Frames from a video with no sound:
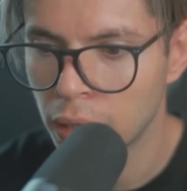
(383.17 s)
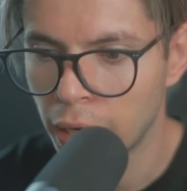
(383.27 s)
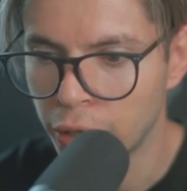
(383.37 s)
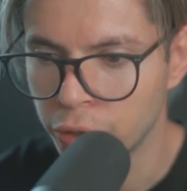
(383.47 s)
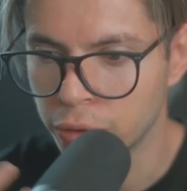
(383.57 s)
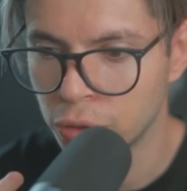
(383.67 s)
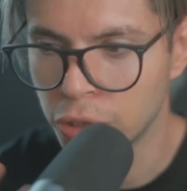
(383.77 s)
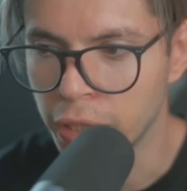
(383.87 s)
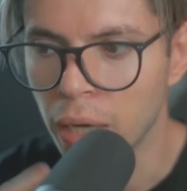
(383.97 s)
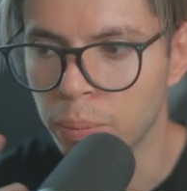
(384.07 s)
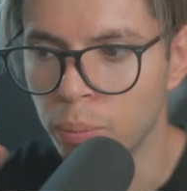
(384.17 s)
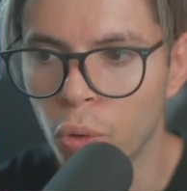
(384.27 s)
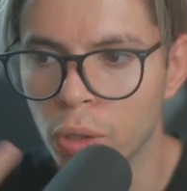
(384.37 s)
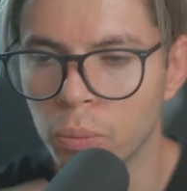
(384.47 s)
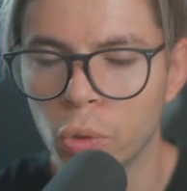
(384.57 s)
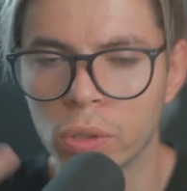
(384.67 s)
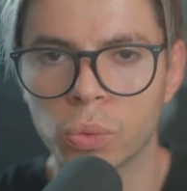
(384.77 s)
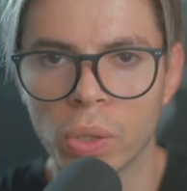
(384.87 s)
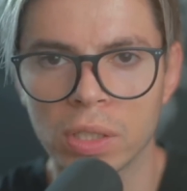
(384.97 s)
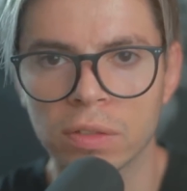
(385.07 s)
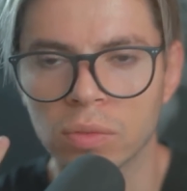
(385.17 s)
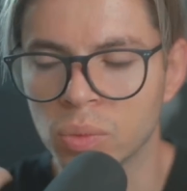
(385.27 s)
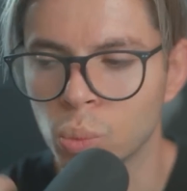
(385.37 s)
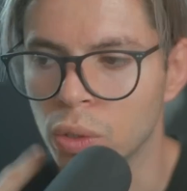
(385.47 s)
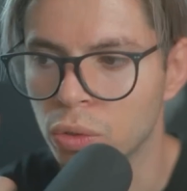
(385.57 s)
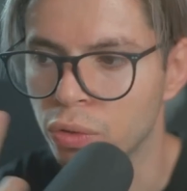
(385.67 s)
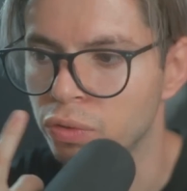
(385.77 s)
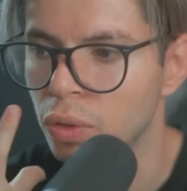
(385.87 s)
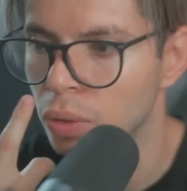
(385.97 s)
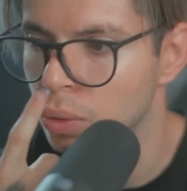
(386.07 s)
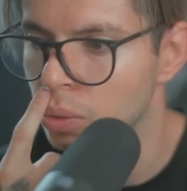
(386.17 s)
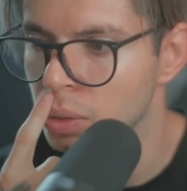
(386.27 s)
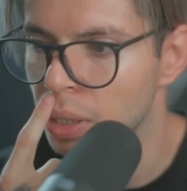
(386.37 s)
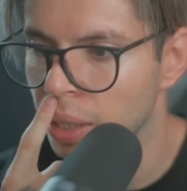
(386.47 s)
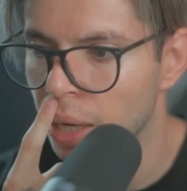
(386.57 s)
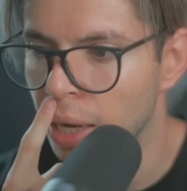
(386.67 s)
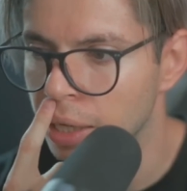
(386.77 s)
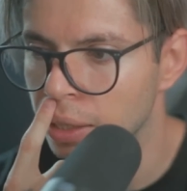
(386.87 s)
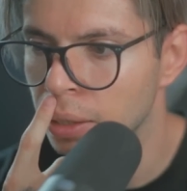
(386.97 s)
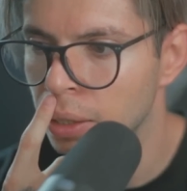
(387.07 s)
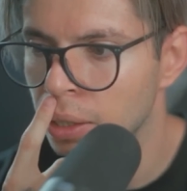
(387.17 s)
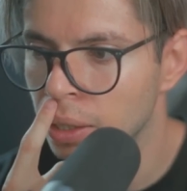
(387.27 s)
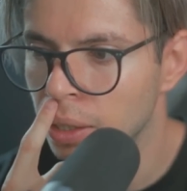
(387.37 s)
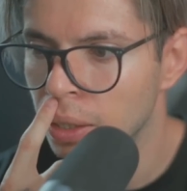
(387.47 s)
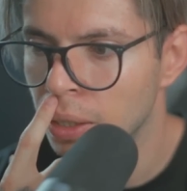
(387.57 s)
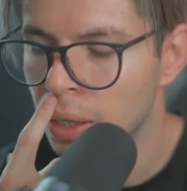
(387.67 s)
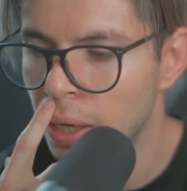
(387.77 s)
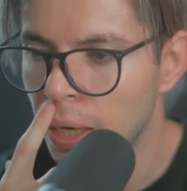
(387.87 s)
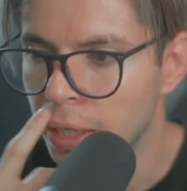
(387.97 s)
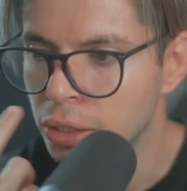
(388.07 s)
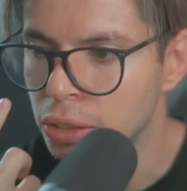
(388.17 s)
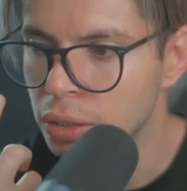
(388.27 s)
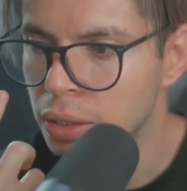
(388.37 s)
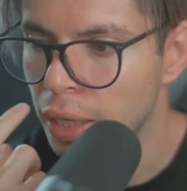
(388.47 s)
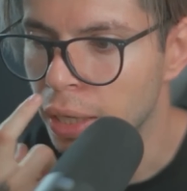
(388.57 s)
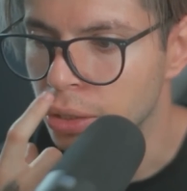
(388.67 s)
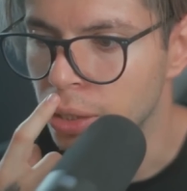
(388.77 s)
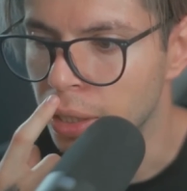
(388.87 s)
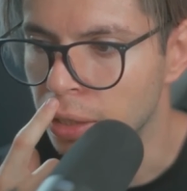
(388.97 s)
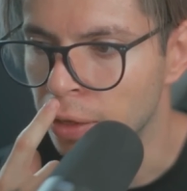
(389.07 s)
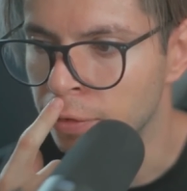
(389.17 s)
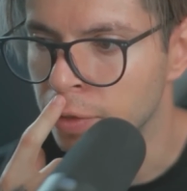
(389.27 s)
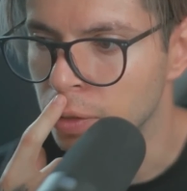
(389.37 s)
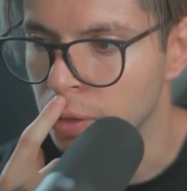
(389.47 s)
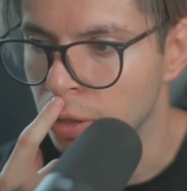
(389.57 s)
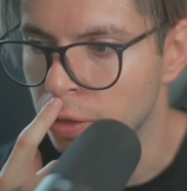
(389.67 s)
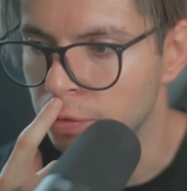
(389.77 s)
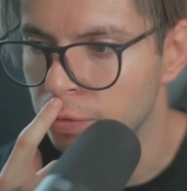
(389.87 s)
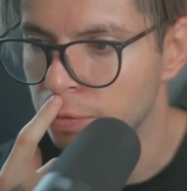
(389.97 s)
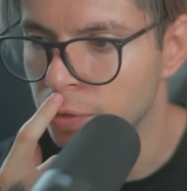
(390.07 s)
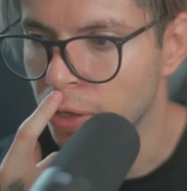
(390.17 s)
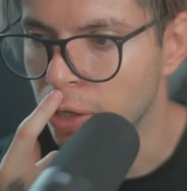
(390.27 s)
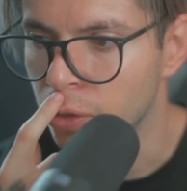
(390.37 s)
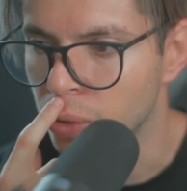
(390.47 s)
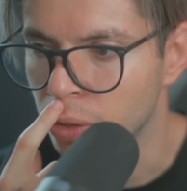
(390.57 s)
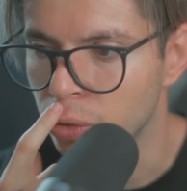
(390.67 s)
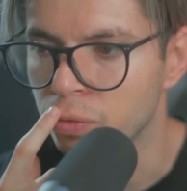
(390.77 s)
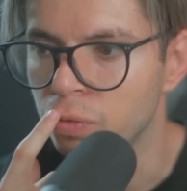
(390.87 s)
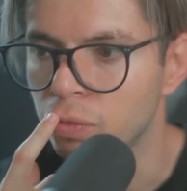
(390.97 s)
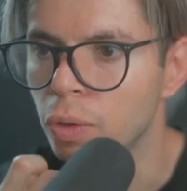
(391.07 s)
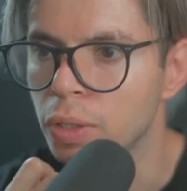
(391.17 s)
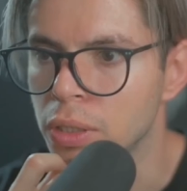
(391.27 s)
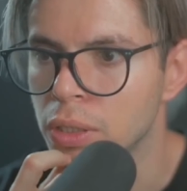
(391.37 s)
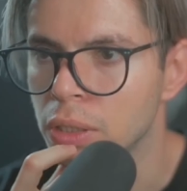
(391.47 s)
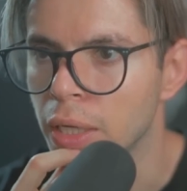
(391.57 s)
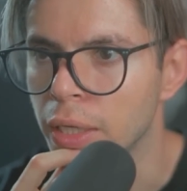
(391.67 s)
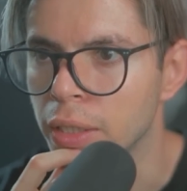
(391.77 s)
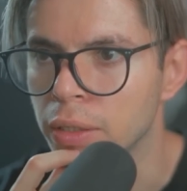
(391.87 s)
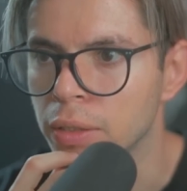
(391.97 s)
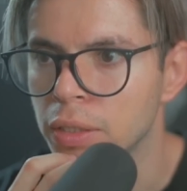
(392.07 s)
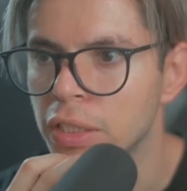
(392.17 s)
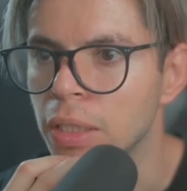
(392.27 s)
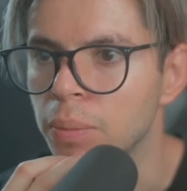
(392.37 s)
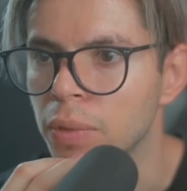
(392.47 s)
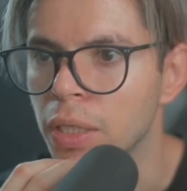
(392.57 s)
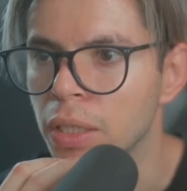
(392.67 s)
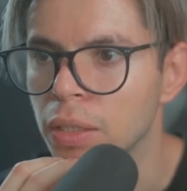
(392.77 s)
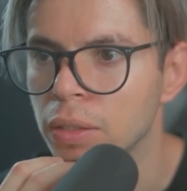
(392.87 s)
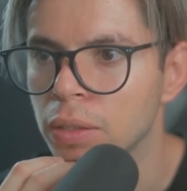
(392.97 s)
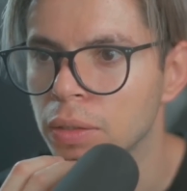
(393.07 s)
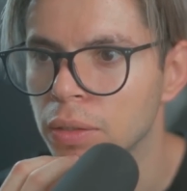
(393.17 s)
and she got more and more aggressive with her vocals, like I just can't shake that feeling of hearing her voice in something